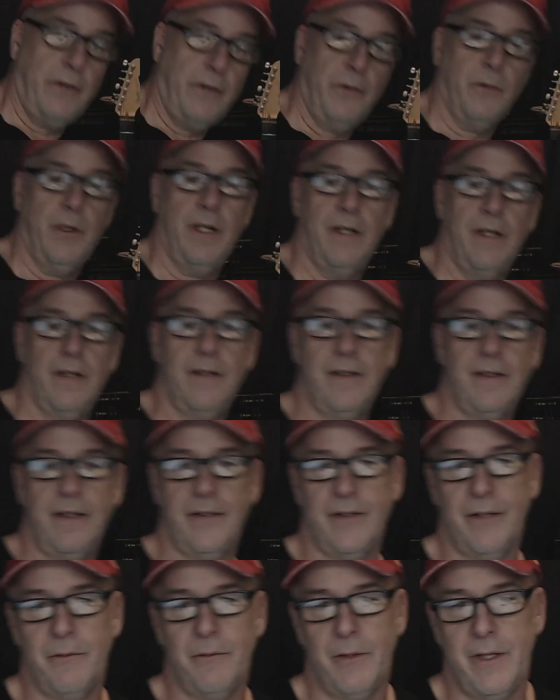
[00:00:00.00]
as well
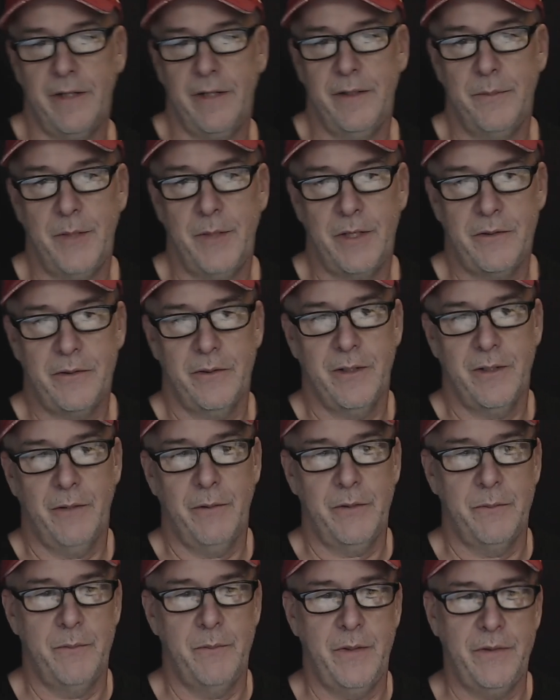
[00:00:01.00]
because I wanted to make sure I
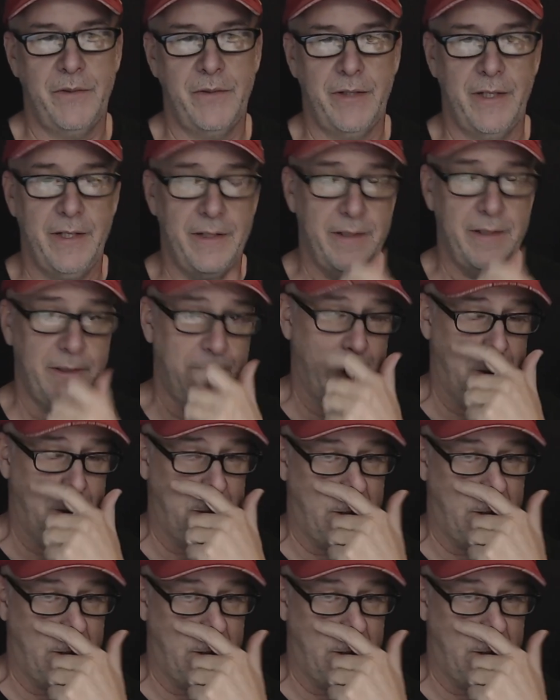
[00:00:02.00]
wasn't missing anything.